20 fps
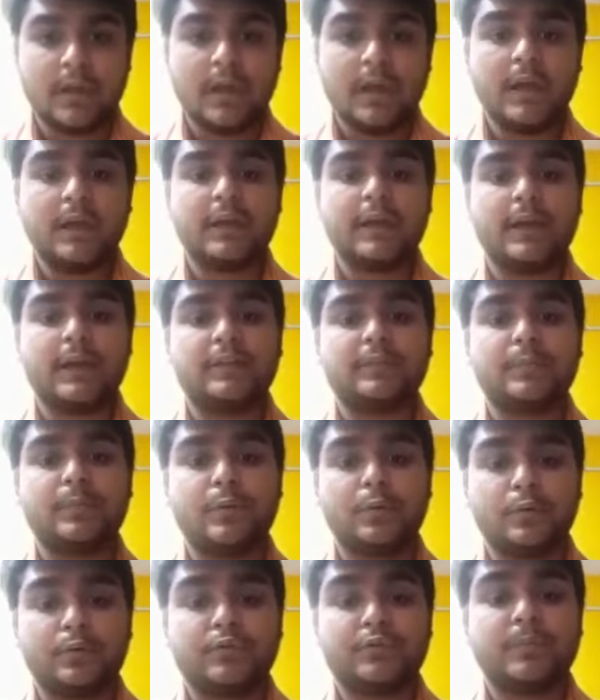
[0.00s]
It has
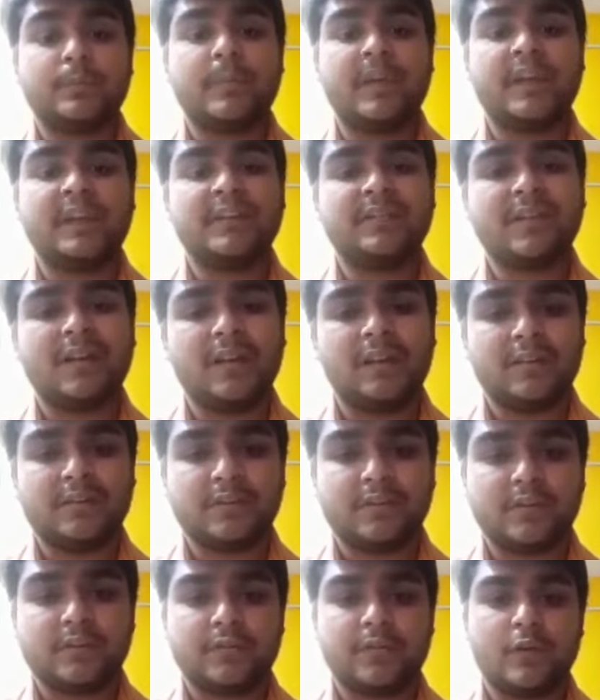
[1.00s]
posed many
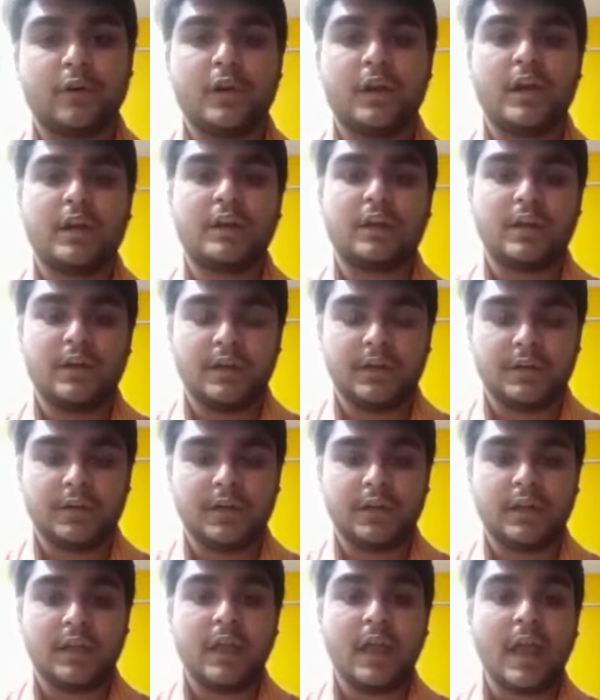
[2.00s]
challenges for our
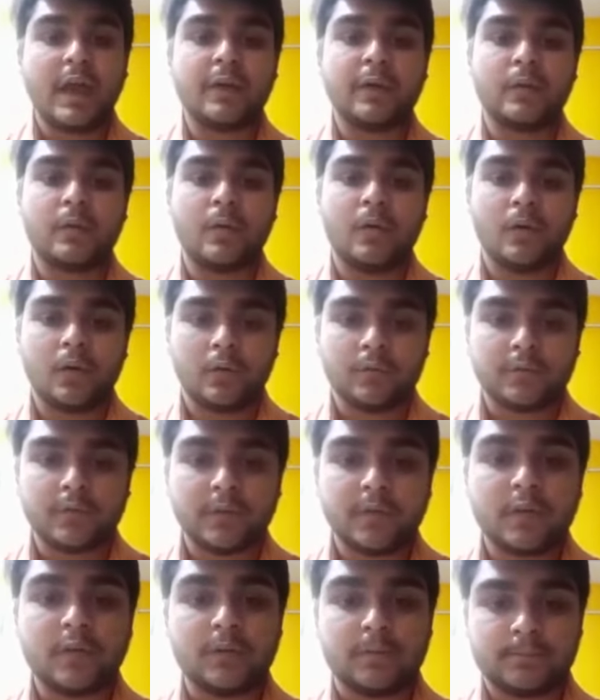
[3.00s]
country and whole of the
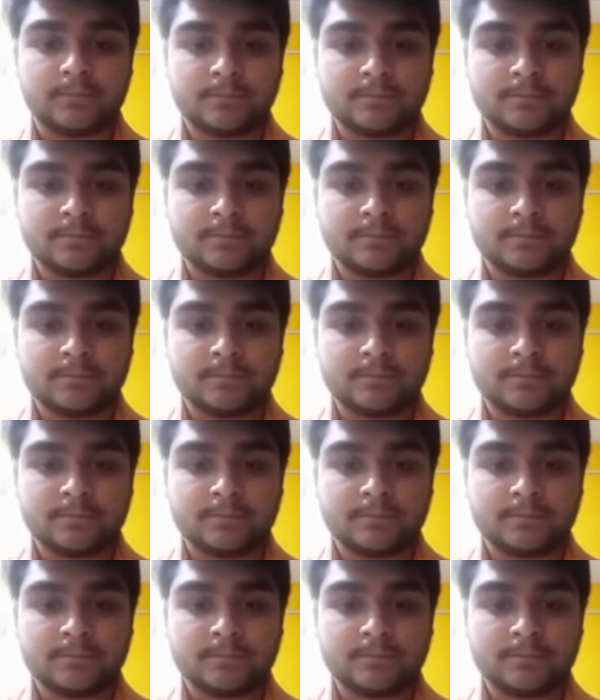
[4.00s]
world.